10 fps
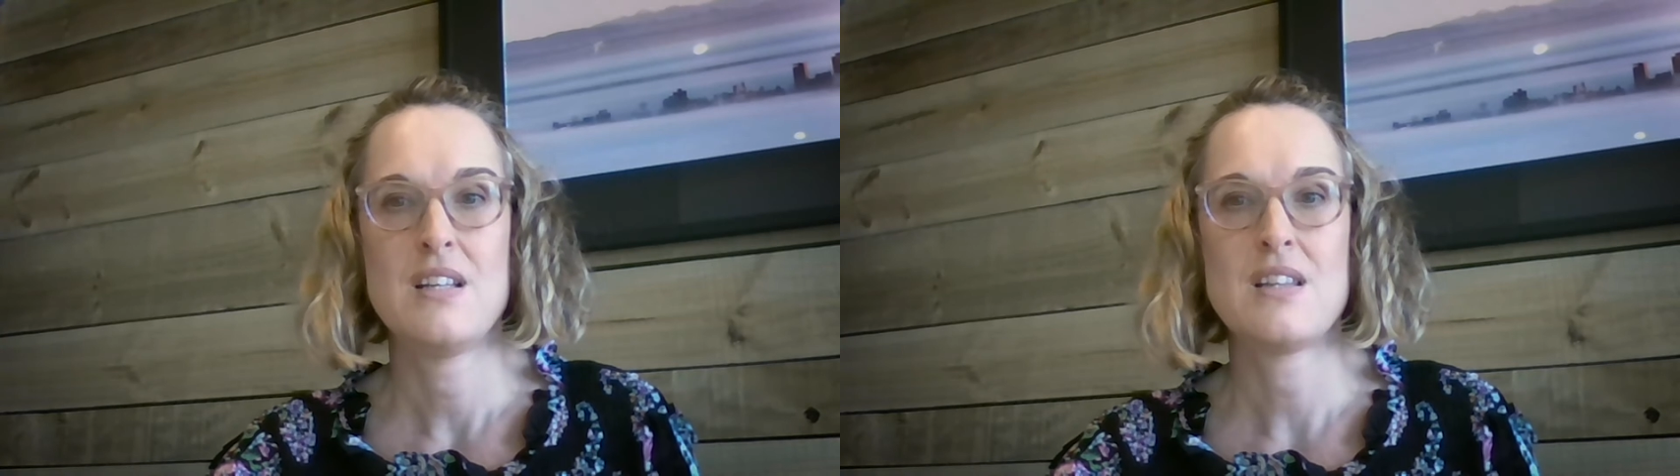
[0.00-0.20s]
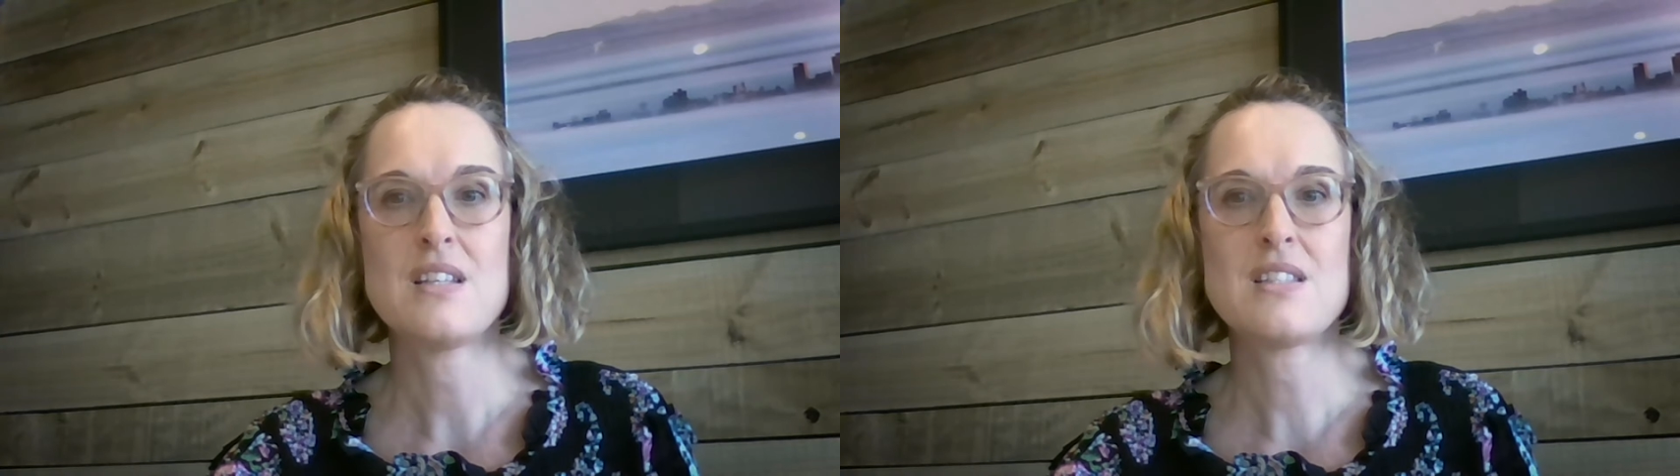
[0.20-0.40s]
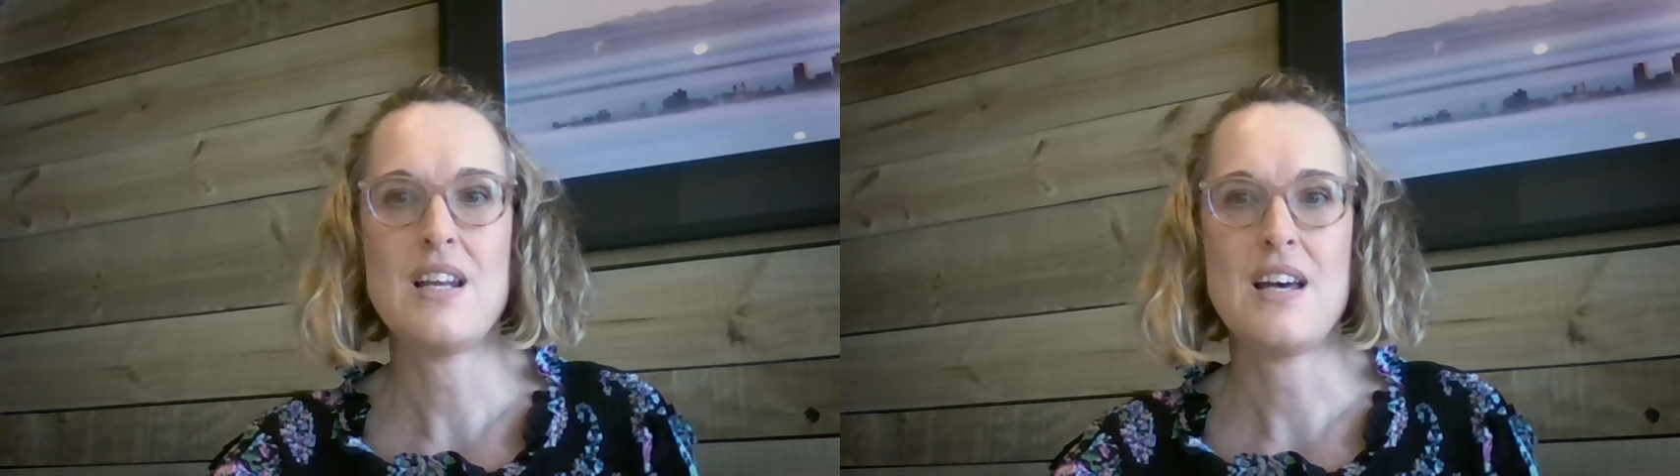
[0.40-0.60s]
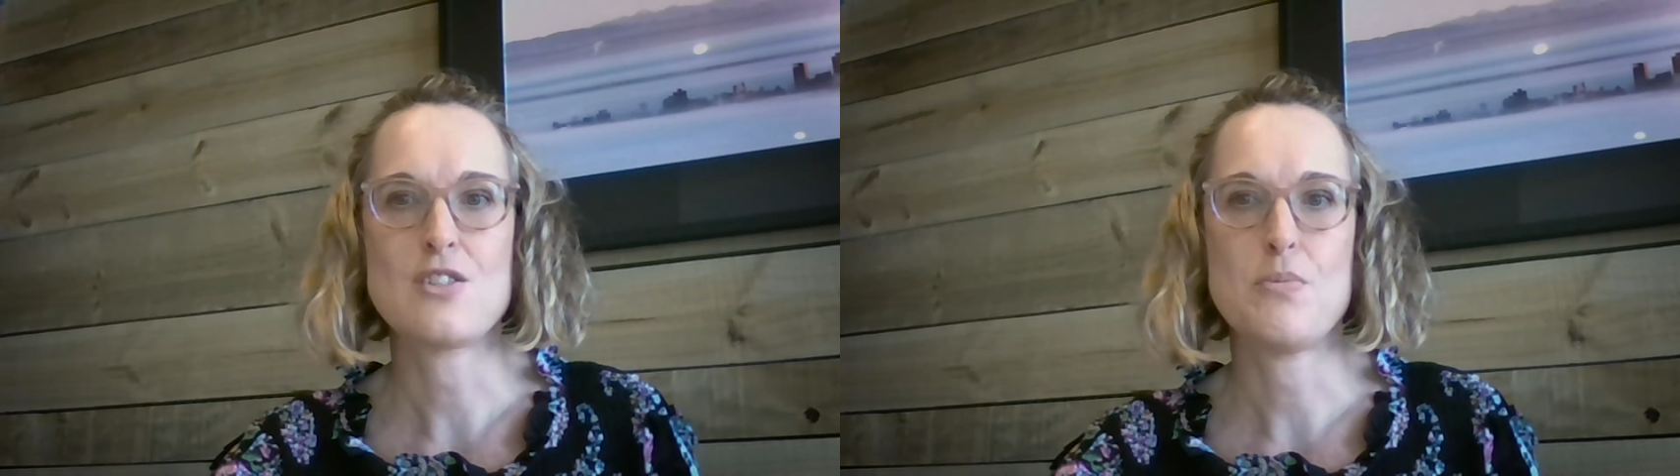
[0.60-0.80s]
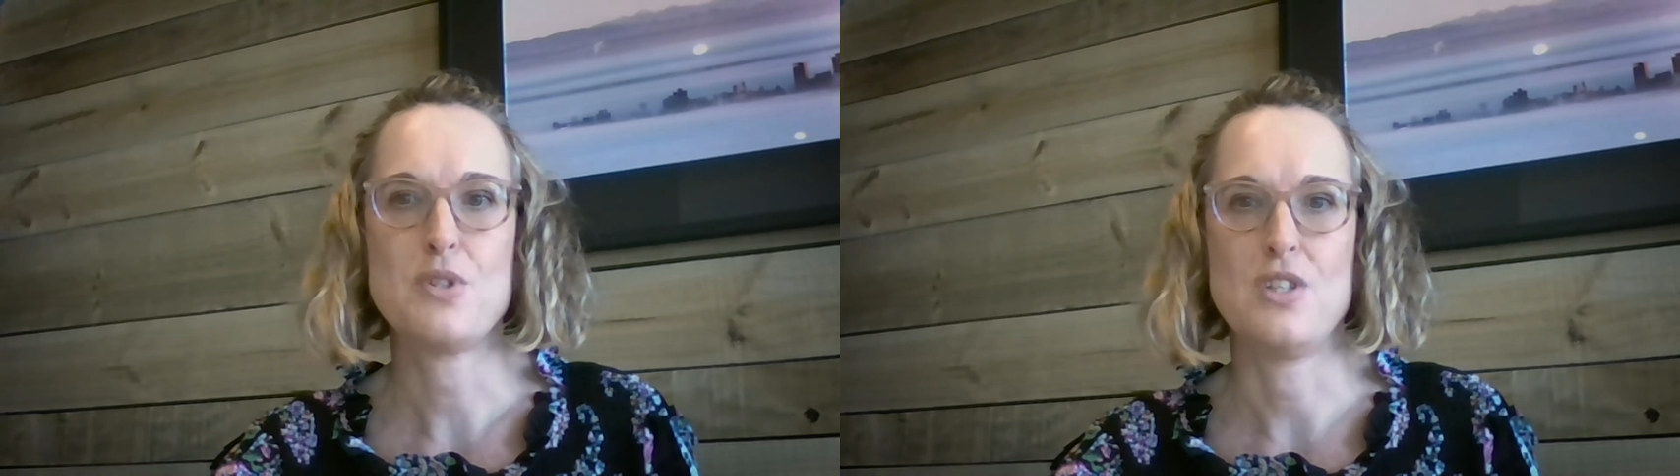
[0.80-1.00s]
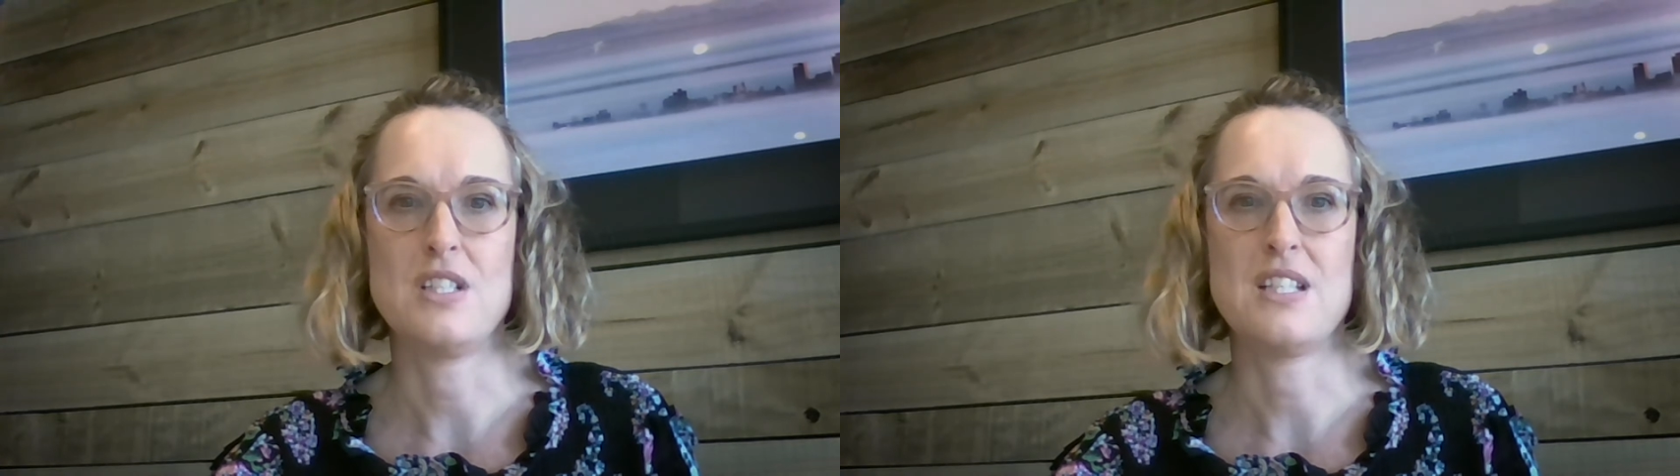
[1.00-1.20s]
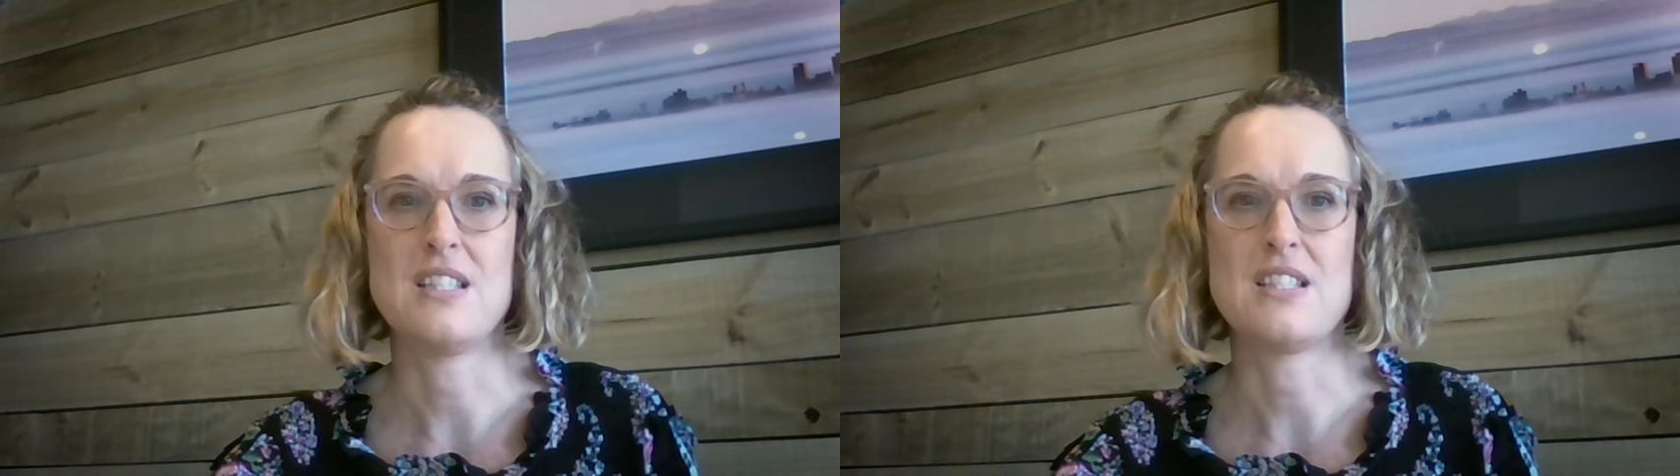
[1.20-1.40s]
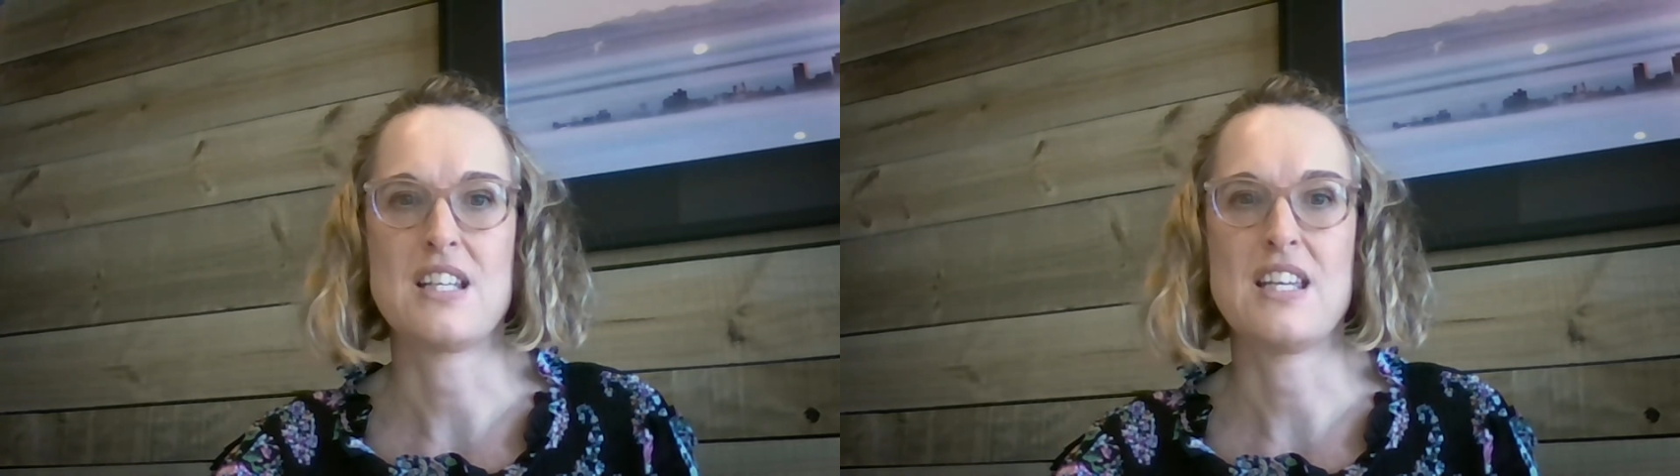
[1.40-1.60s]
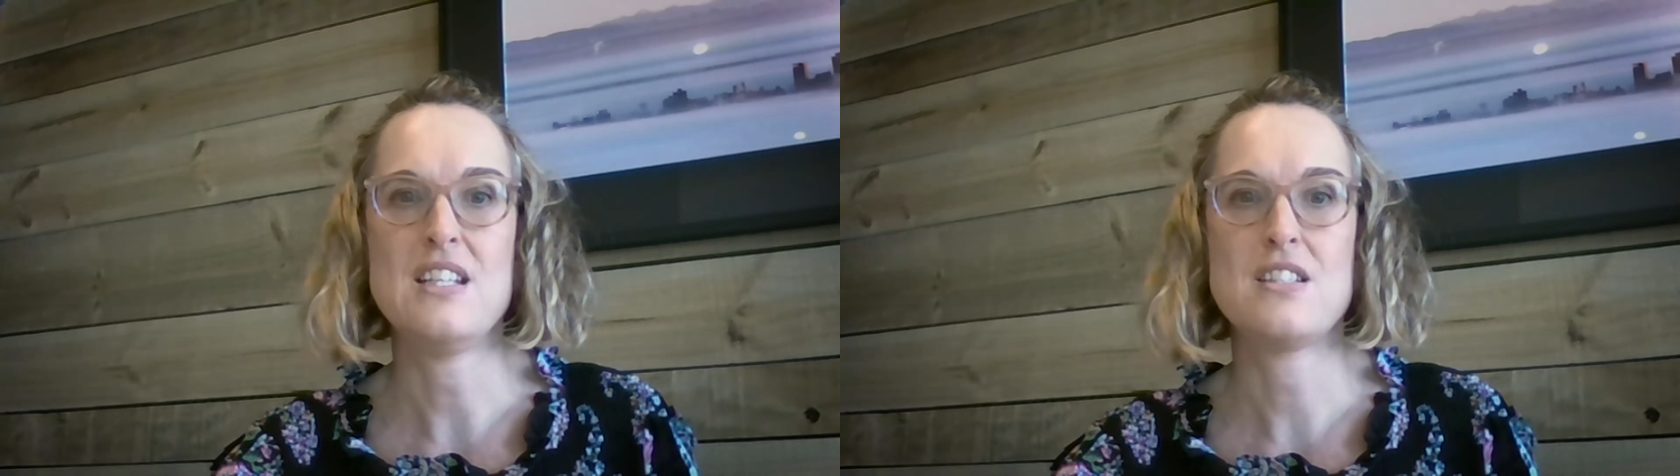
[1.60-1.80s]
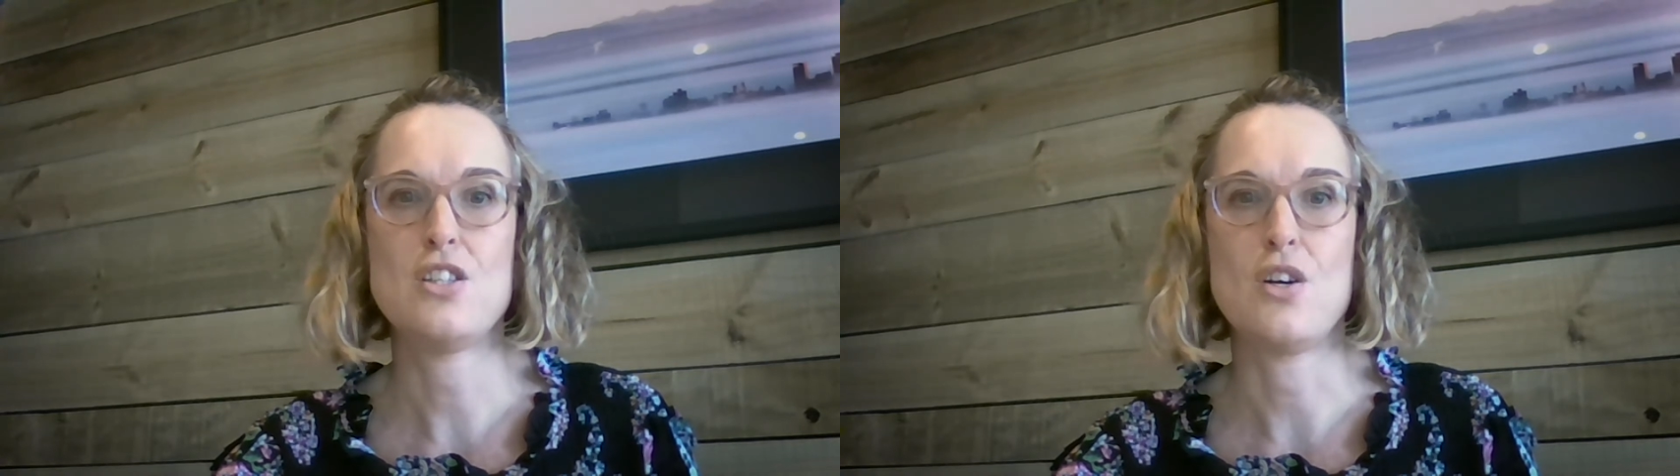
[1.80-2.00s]
This allows opportunities to
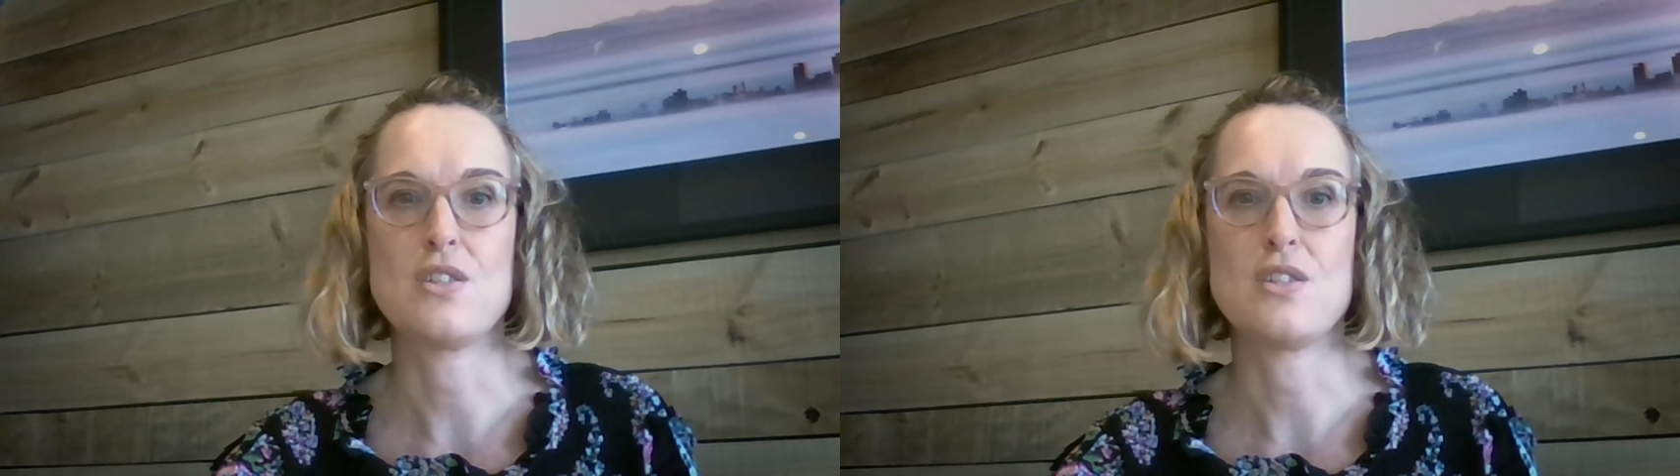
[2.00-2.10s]
get to know